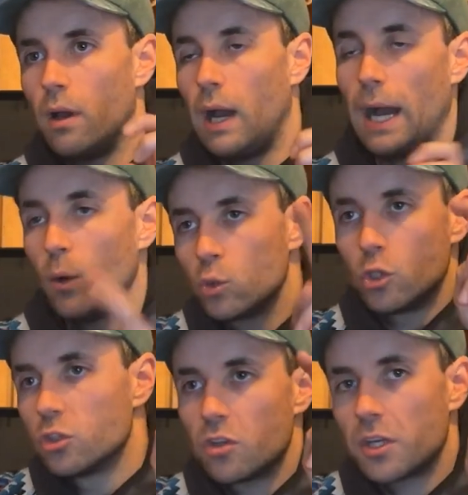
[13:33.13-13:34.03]
how
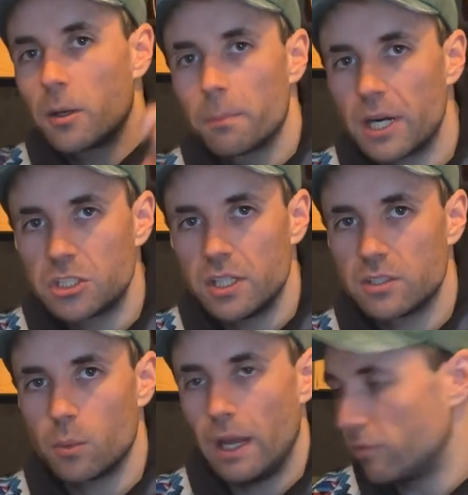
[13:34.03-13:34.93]
good the compression
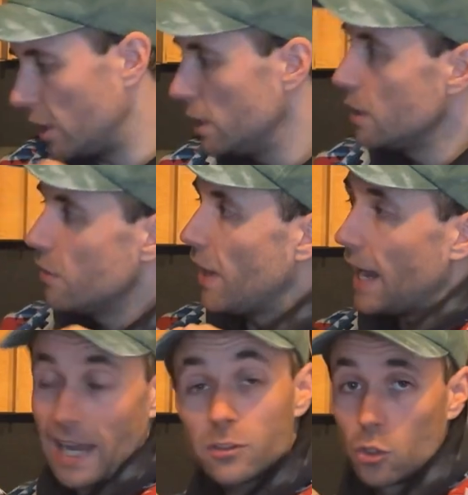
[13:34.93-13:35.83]
is or whatever. That
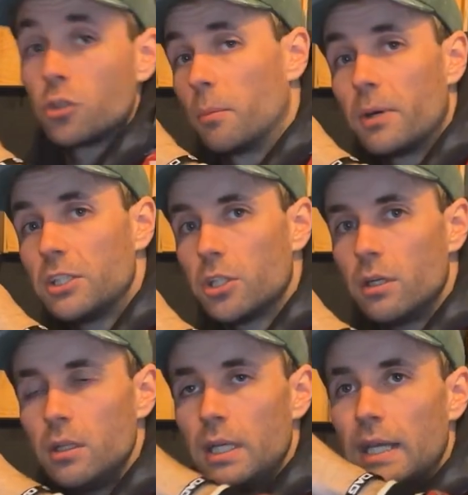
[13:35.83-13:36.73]
has good
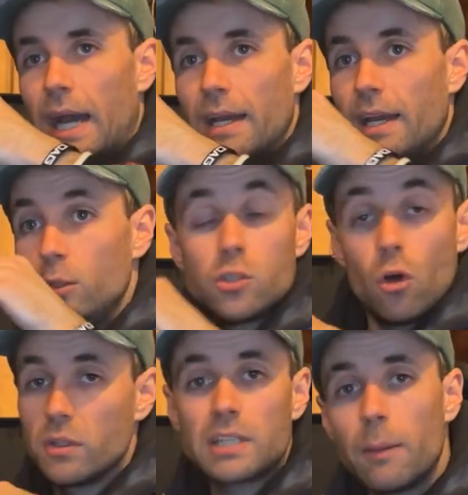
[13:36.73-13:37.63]
compression, and I use it
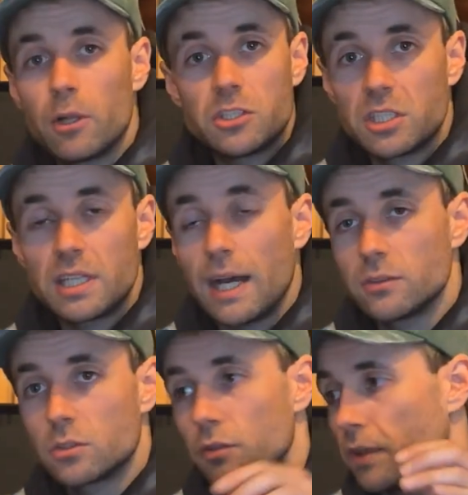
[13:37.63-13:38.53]
all the time on electric guitars
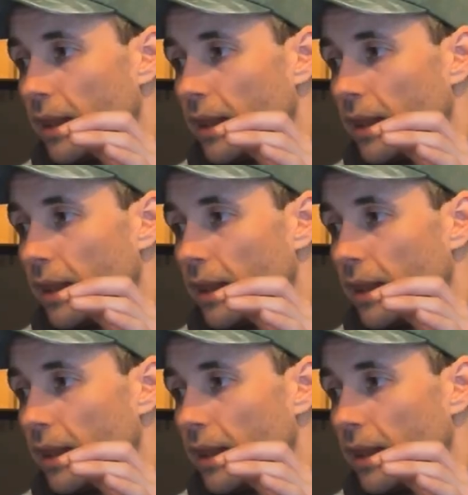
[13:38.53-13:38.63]
and stuff like